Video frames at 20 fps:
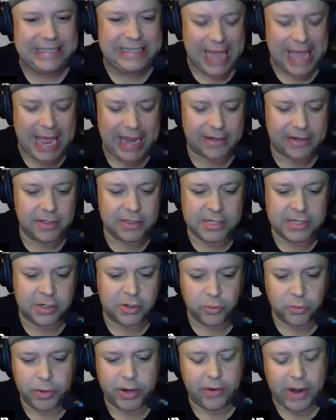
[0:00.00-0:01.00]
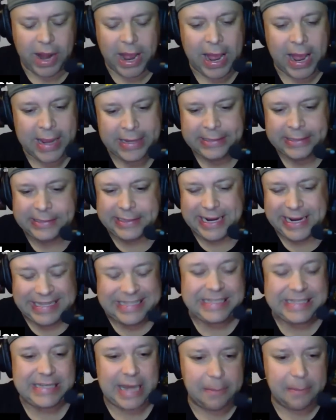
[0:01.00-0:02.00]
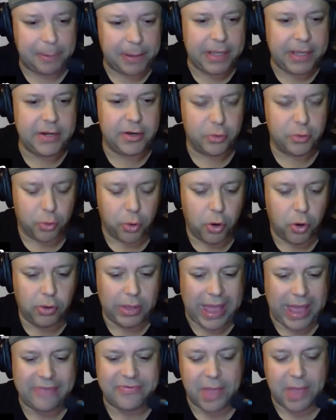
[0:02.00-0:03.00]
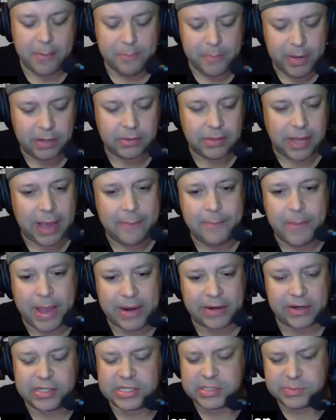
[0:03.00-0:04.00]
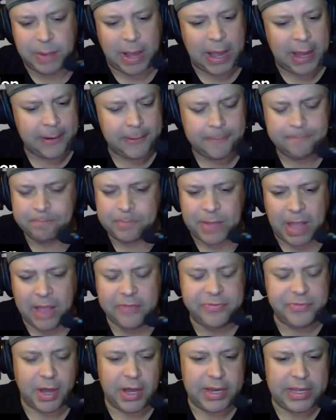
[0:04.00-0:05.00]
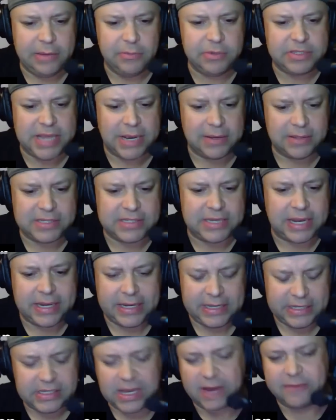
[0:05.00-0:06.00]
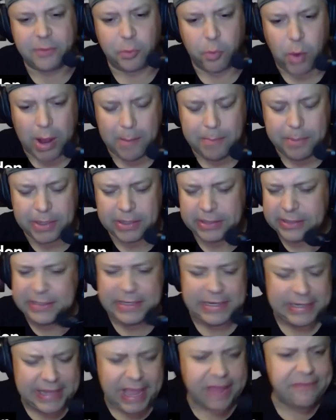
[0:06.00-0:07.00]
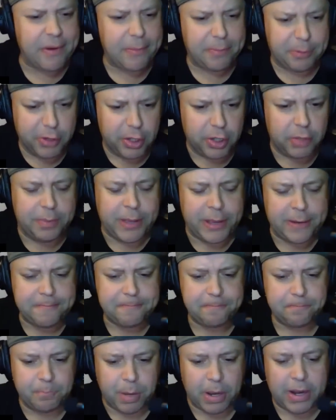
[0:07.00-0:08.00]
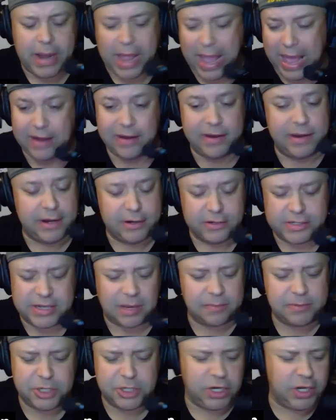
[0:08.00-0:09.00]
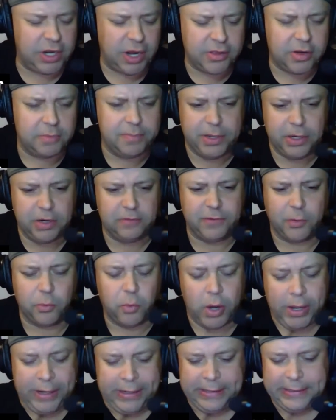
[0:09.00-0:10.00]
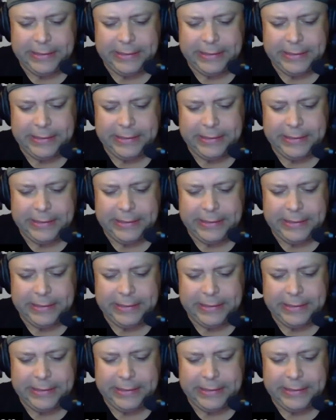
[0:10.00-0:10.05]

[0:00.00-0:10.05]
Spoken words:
tackles, a career high, and stepping into the role at that middle linebacker spot, I thought he was outstanding. Xavier Wampa gave up a little bit, but had an interception, another beautiful one.